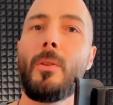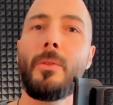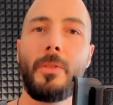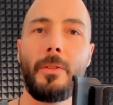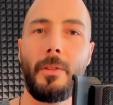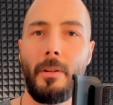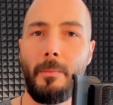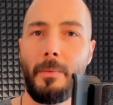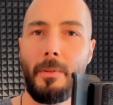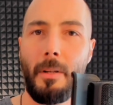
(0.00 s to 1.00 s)
In looser
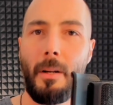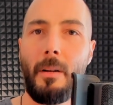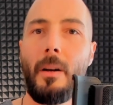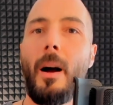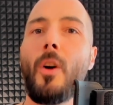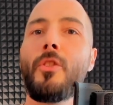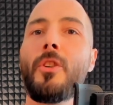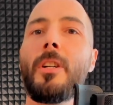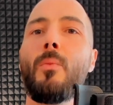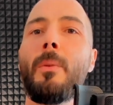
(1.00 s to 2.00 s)
terms,
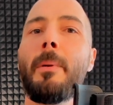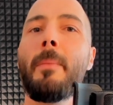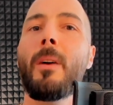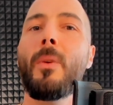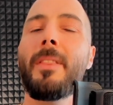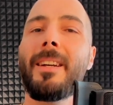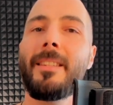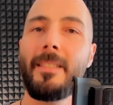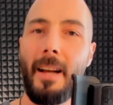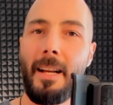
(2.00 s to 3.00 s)
our journey will be met
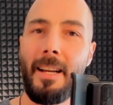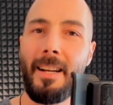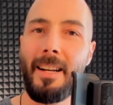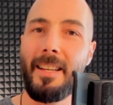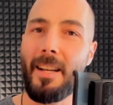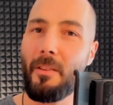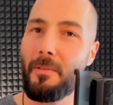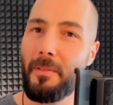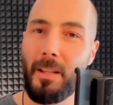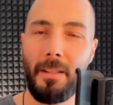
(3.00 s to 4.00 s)
with exciting
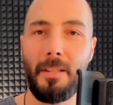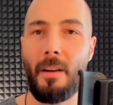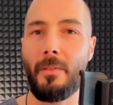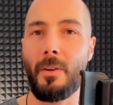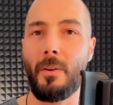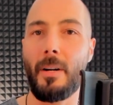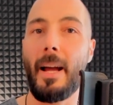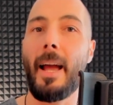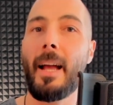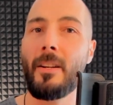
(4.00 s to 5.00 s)
yet
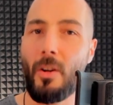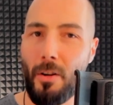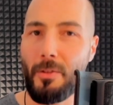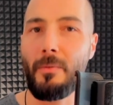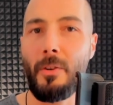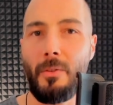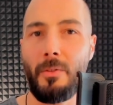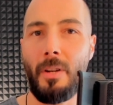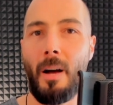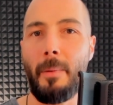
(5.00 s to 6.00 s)
philosophical and
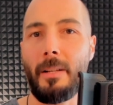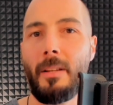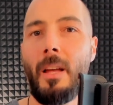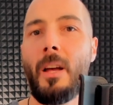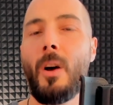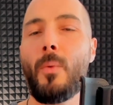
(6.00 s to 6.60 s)
controversial topics